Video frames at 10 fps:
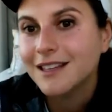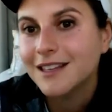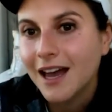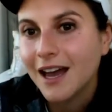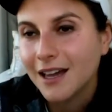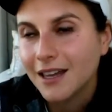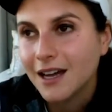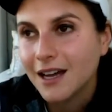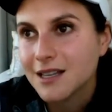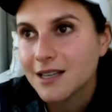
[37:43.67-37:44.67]

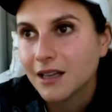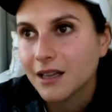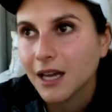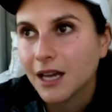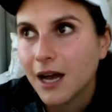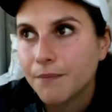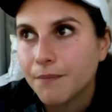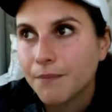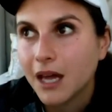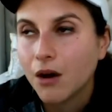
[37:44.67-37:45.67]
Yeah, exactly.
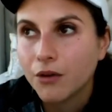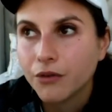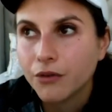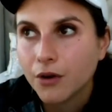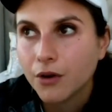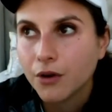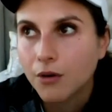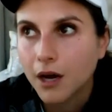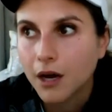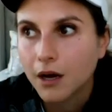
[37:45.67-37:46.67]
And also
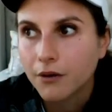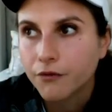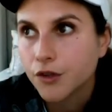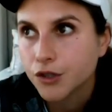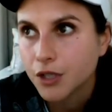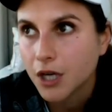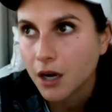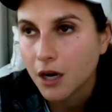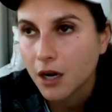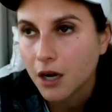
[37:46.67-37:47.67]

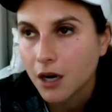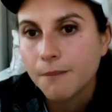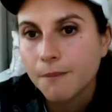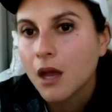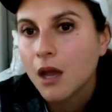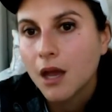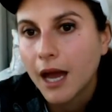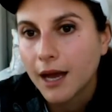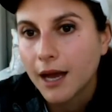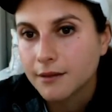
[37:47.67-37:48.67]
future.com
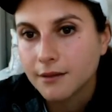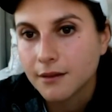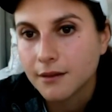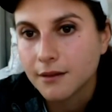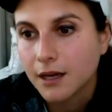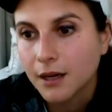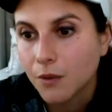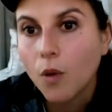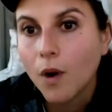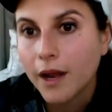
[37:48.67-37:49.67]
has
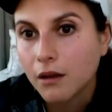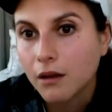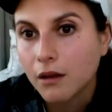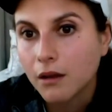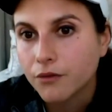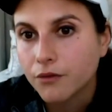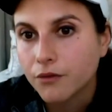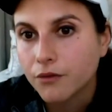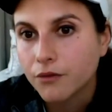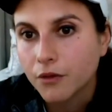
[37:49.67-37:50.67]
quite a lot of
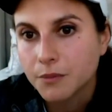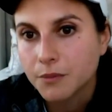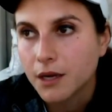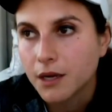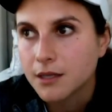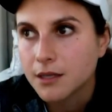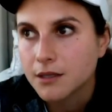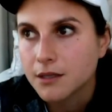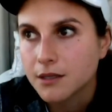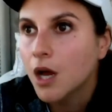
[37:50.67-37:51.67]
crypto content.
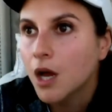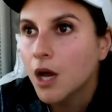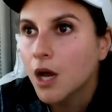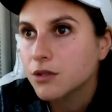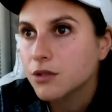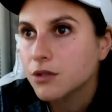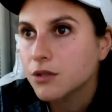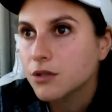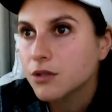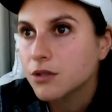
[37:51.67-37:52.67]
So those are, I
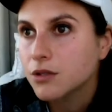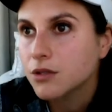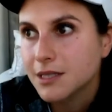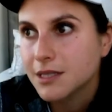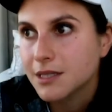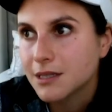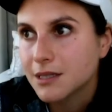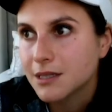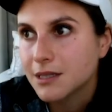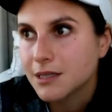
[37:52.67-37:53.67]
think, some places to
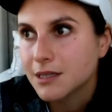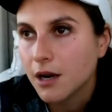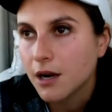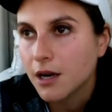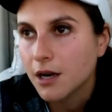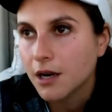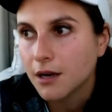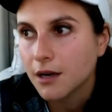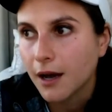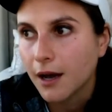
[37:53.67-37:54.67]
start. And
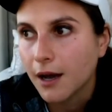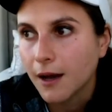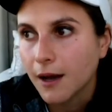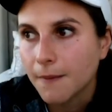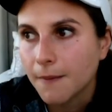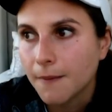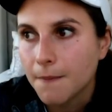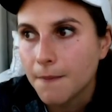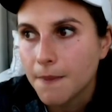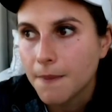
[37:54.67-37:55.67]
there's
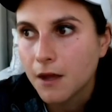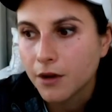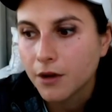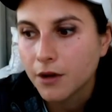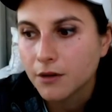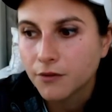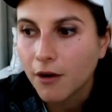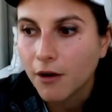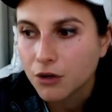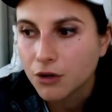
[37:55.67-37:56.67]
varying degrees of